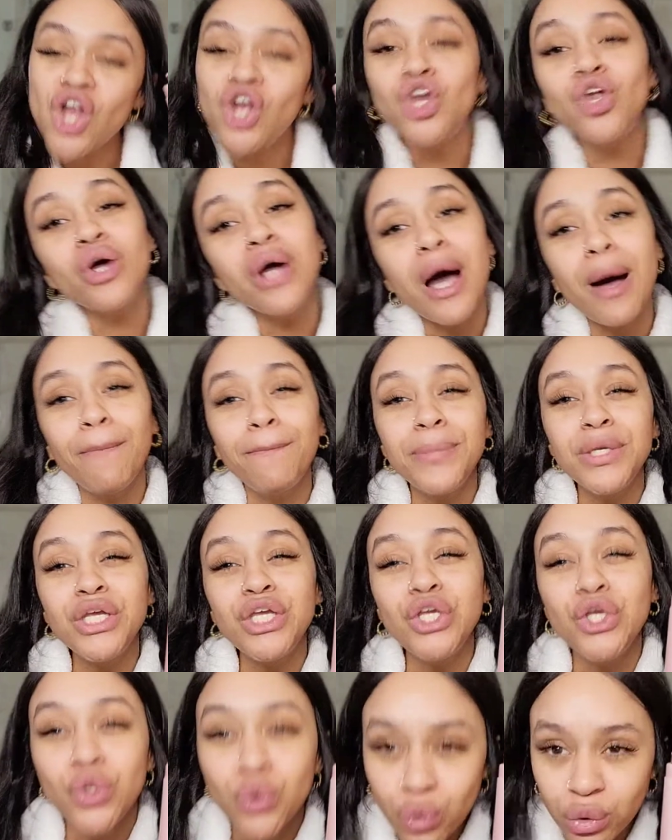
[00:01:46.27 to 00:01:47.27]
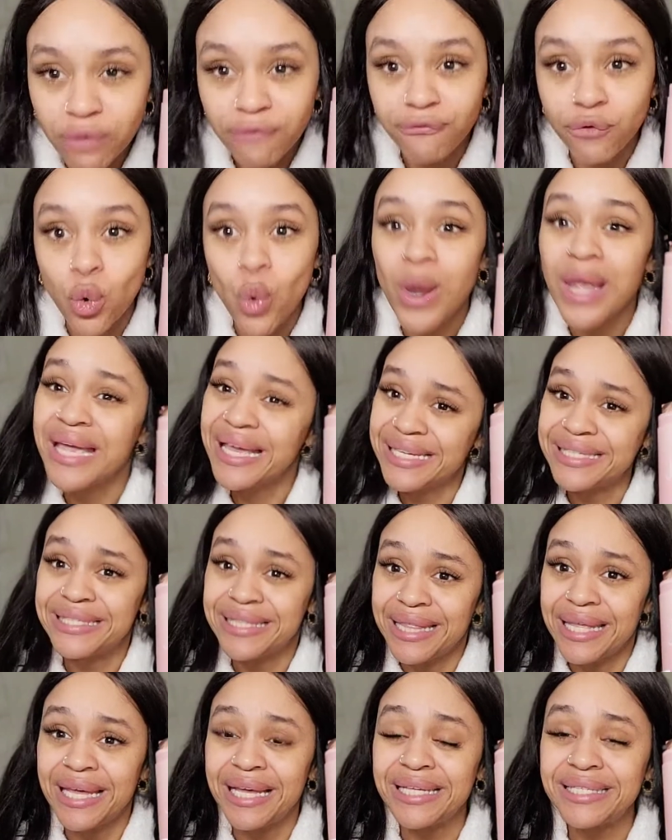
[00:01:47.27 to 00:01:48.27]
Look how beautiful
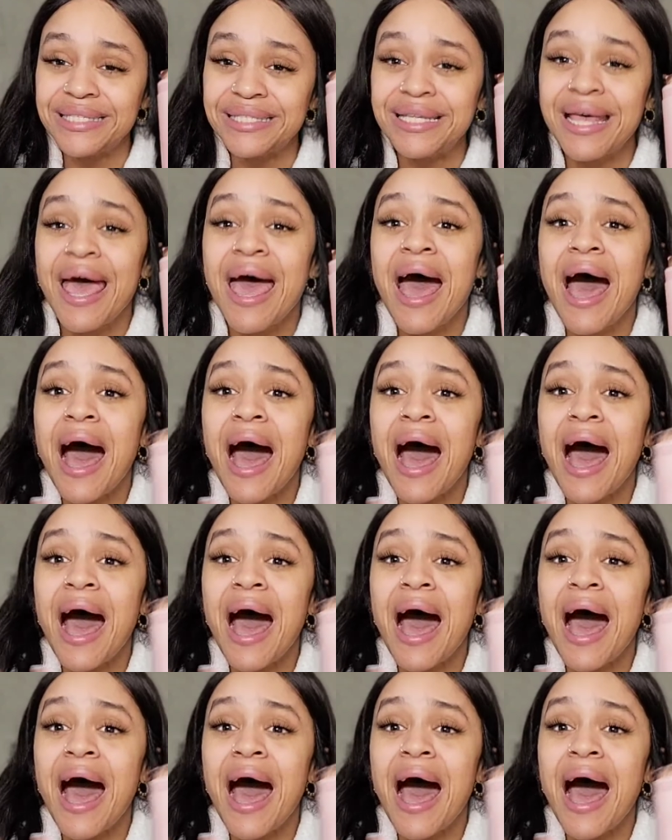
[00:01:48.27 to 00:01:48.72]
is this.